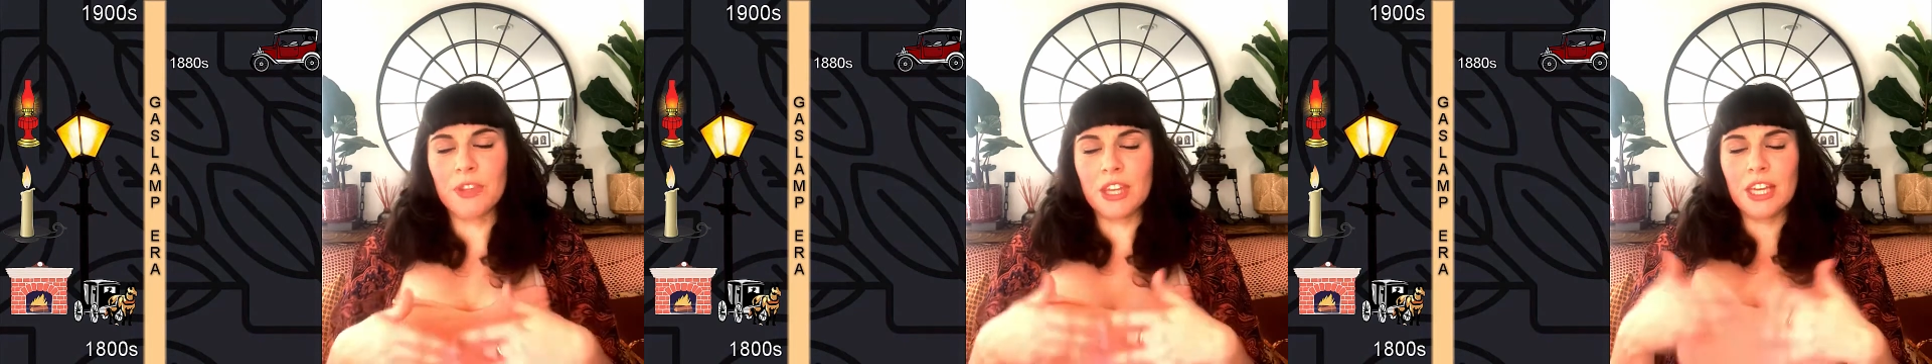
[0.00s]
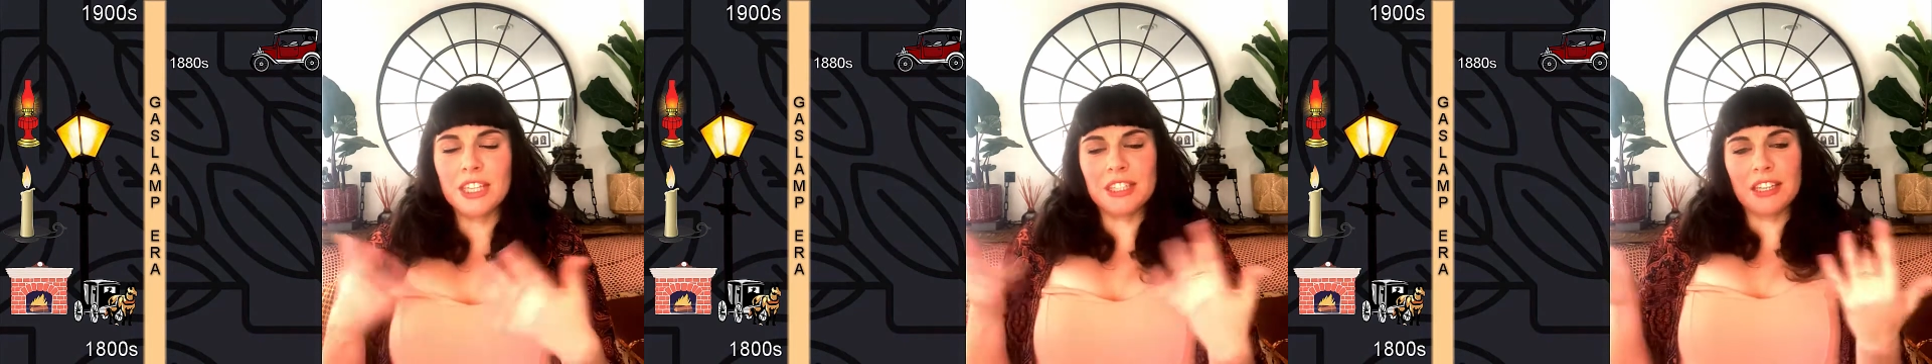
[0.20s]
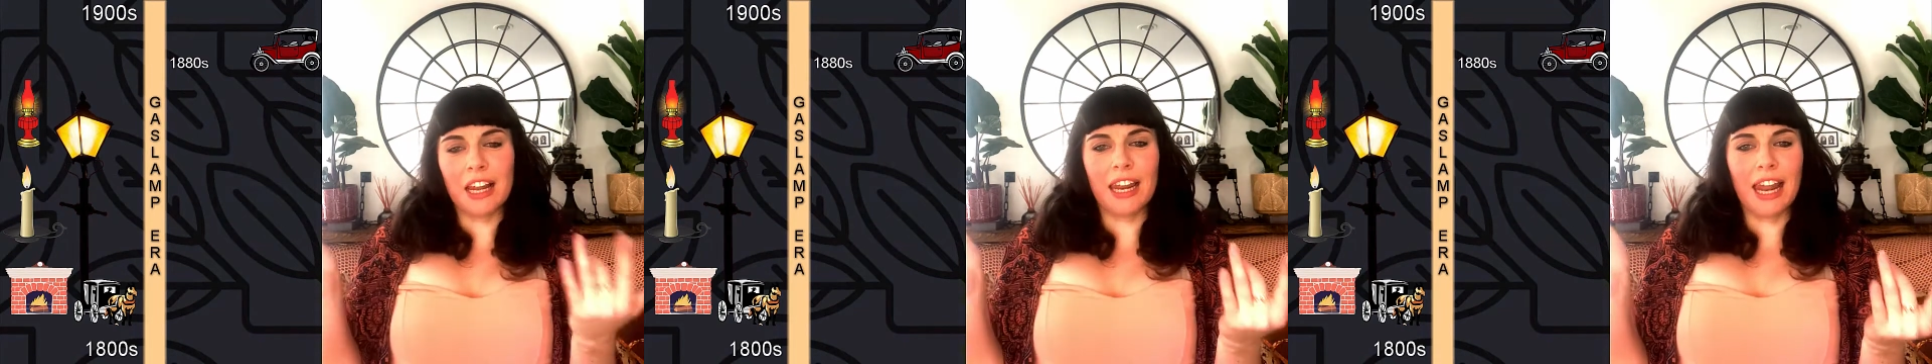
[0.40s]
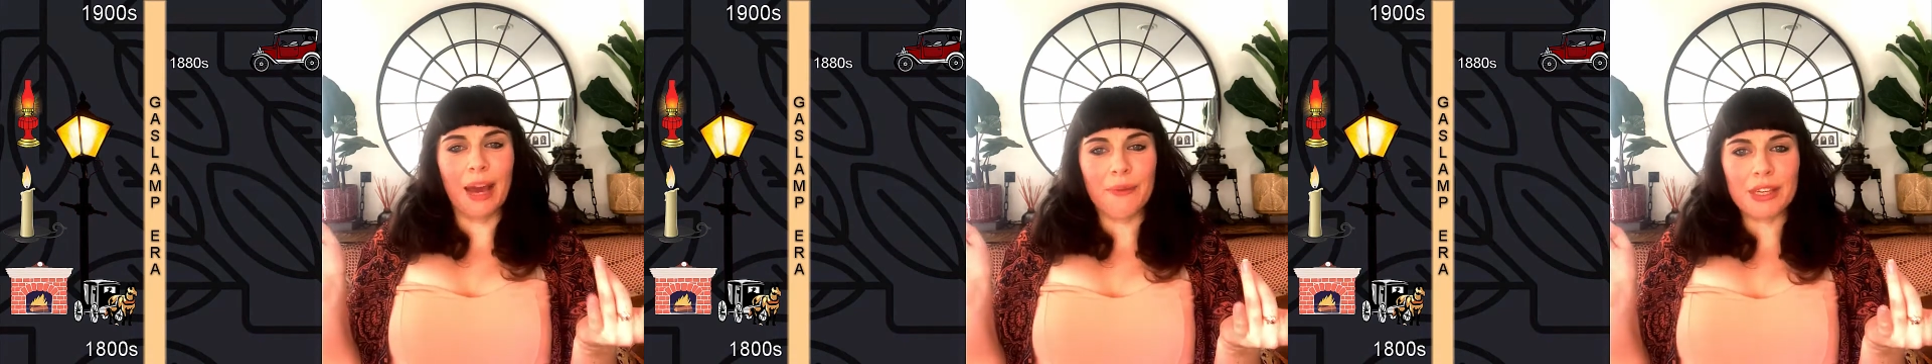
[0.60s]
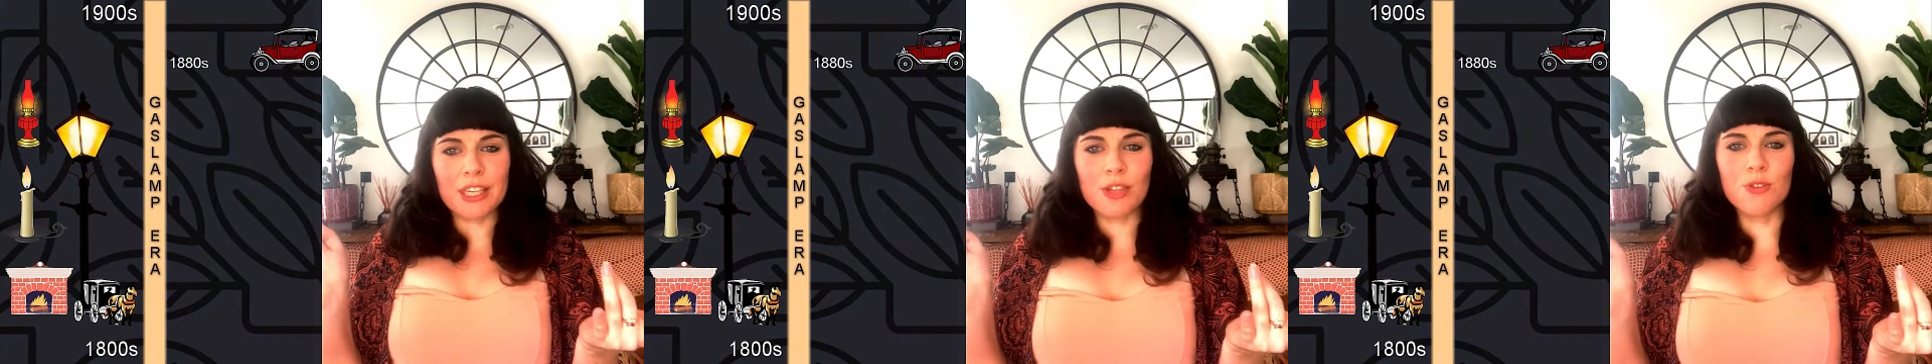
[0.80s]
thus
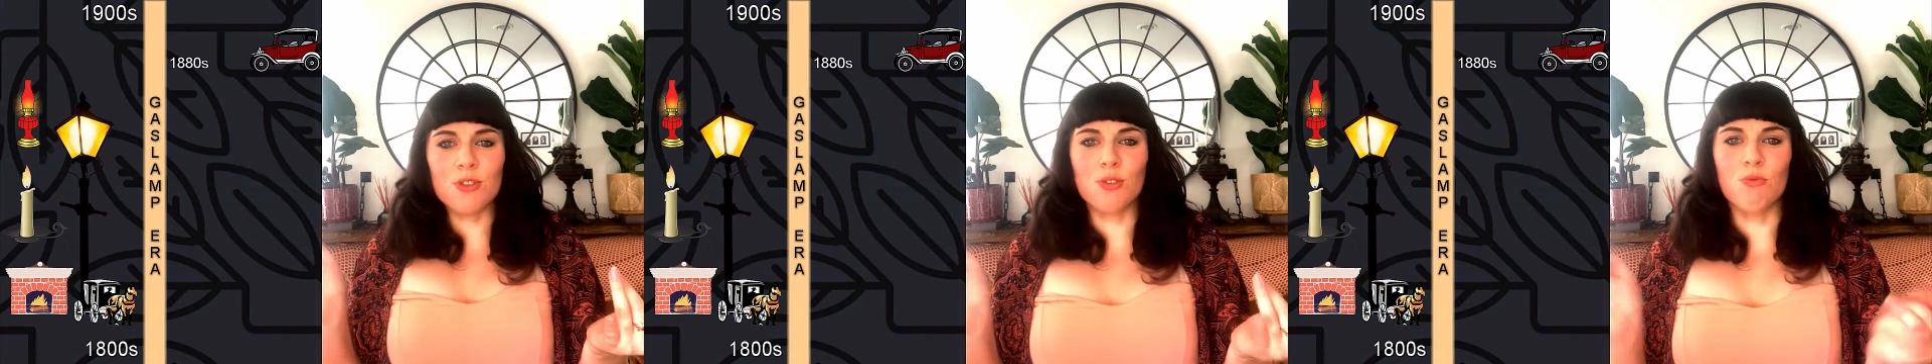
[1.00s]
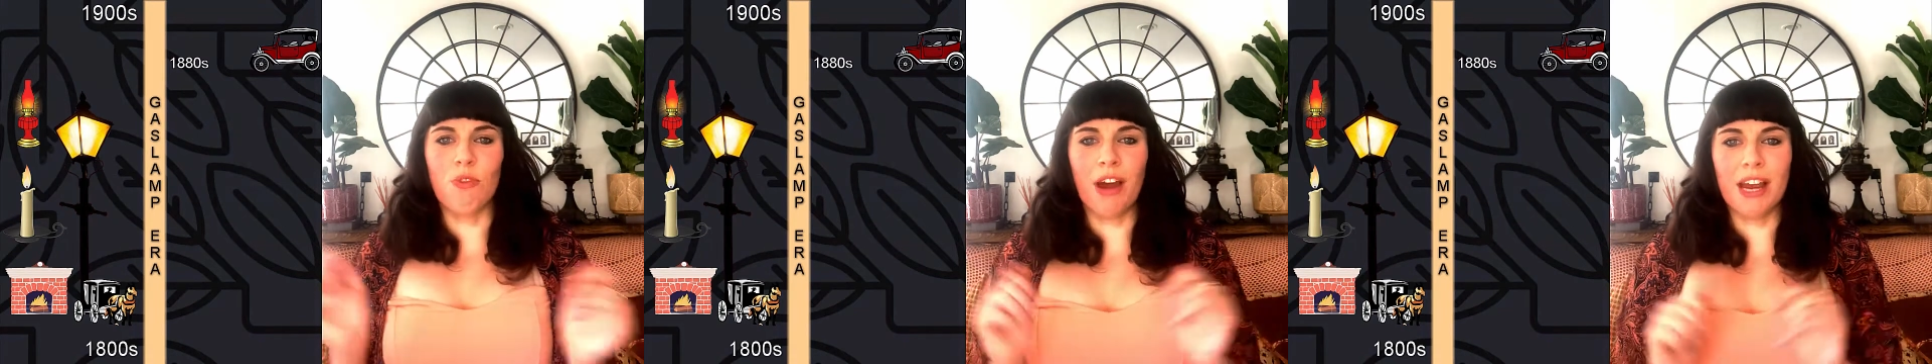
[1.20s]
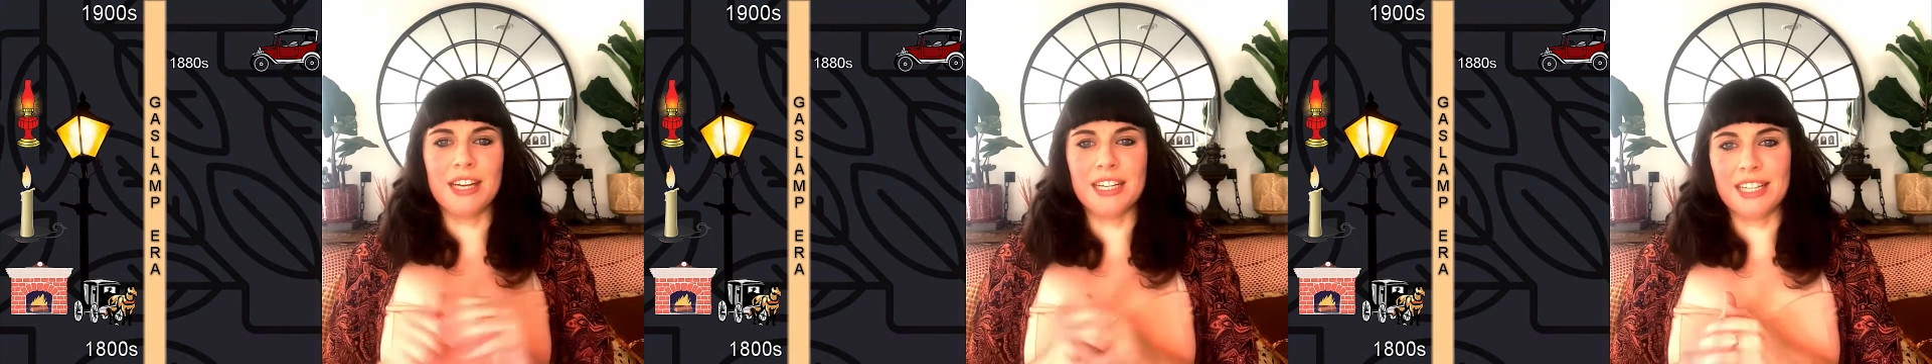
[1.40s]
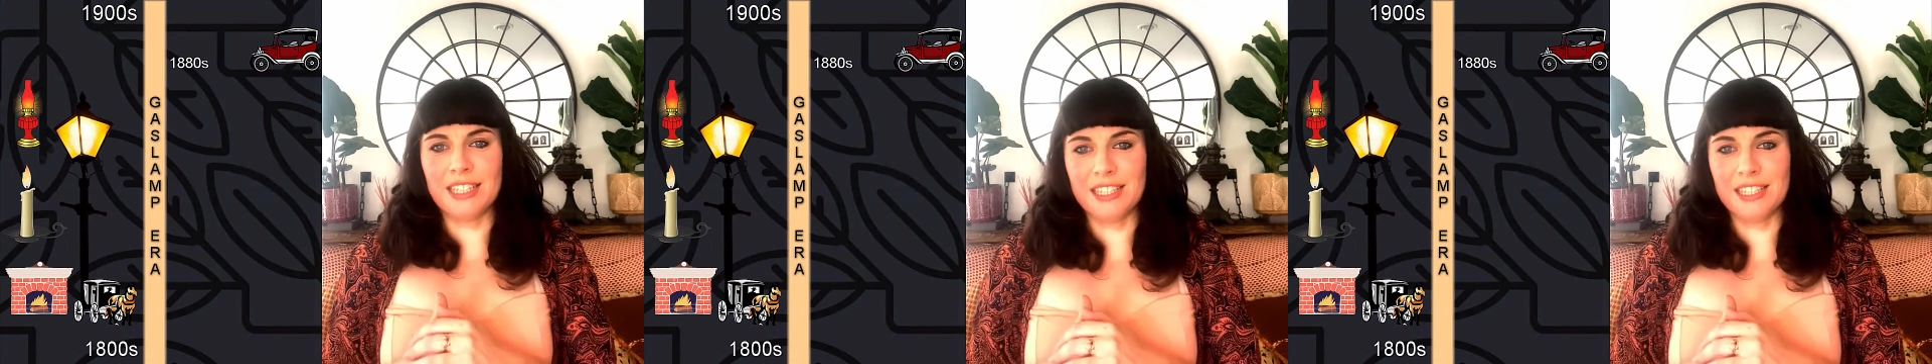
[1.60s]
allowing you to ride